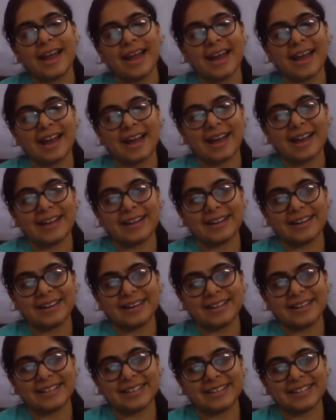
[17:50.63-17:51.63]
And
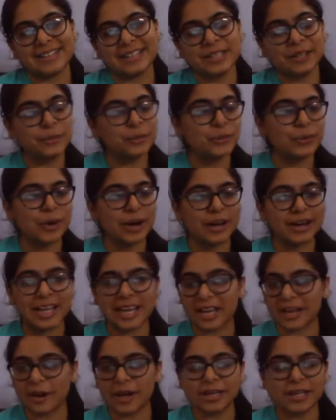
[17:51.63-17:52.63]
you
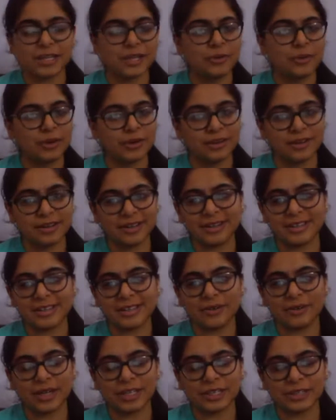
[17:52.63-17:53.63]
continue
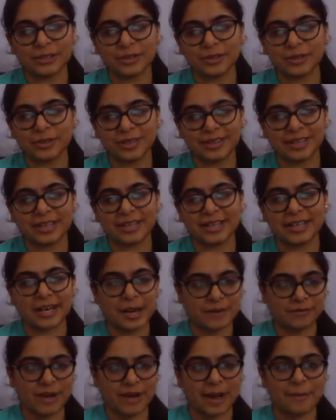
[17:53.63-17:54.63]
to learn in
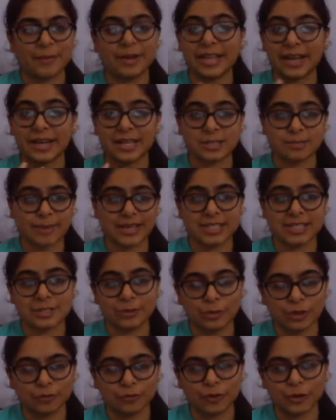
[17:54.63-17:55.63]
an environment that is
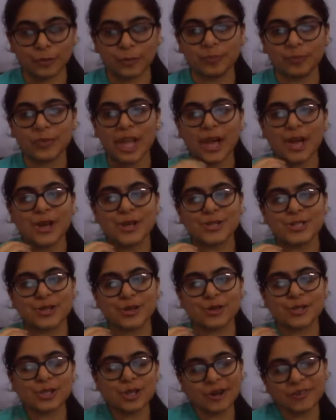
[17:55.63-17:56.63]
best suited for you.
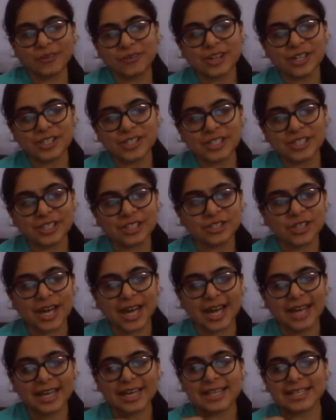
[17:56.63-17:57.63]
So software engineering
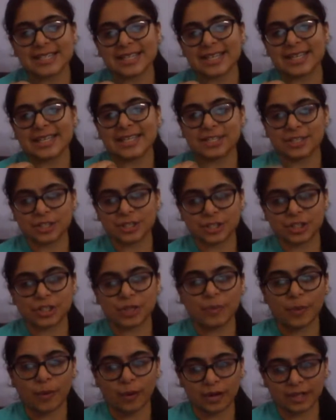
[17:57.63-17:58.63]
track is an
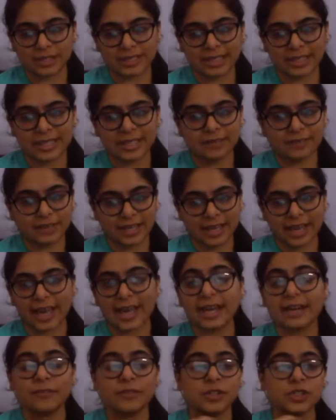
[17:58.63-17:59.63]
internship alternative,
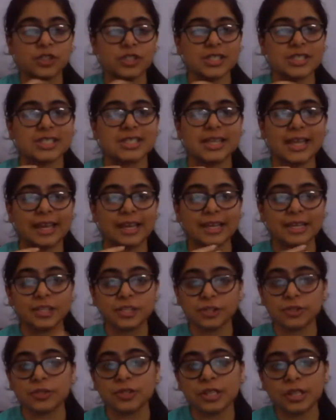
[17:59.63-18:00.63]
again, which is like
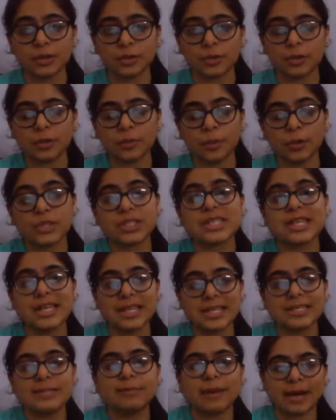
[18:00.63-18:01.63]
introducing you to the
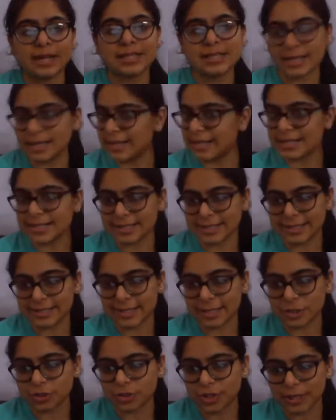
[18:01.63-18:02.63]
most in-demand skills in the
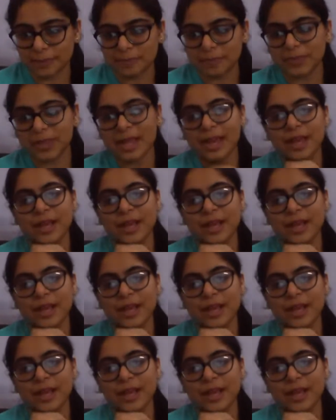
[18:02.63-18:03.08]
industry.